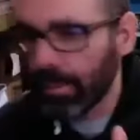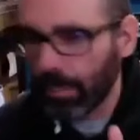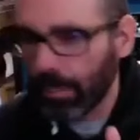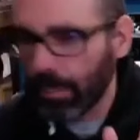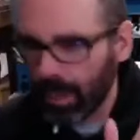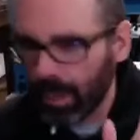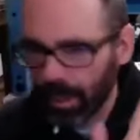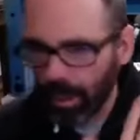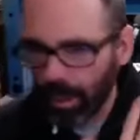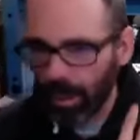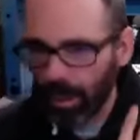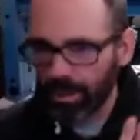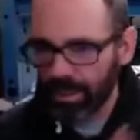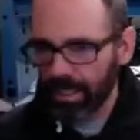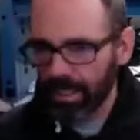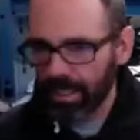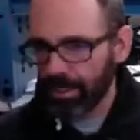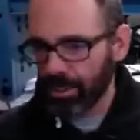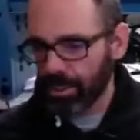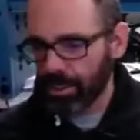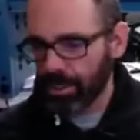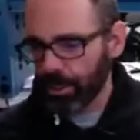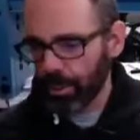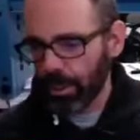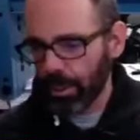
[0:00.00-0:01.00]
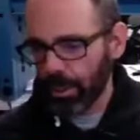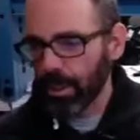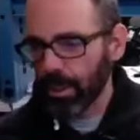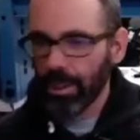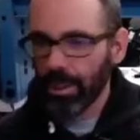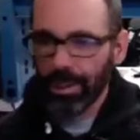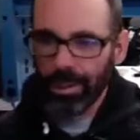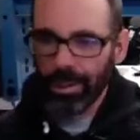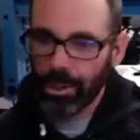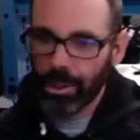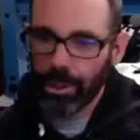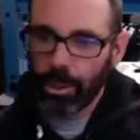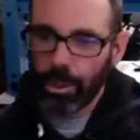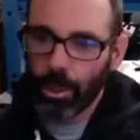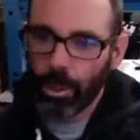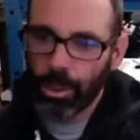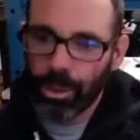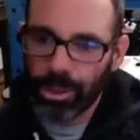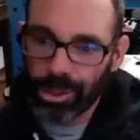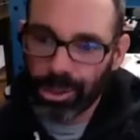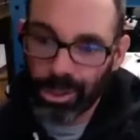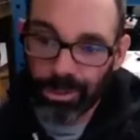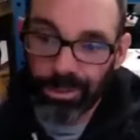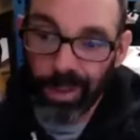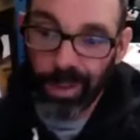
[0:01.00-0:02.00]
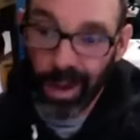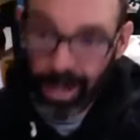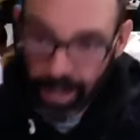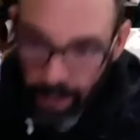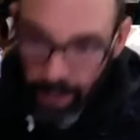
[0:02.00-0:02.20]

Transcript: want to call attention to it. Your corners are fine.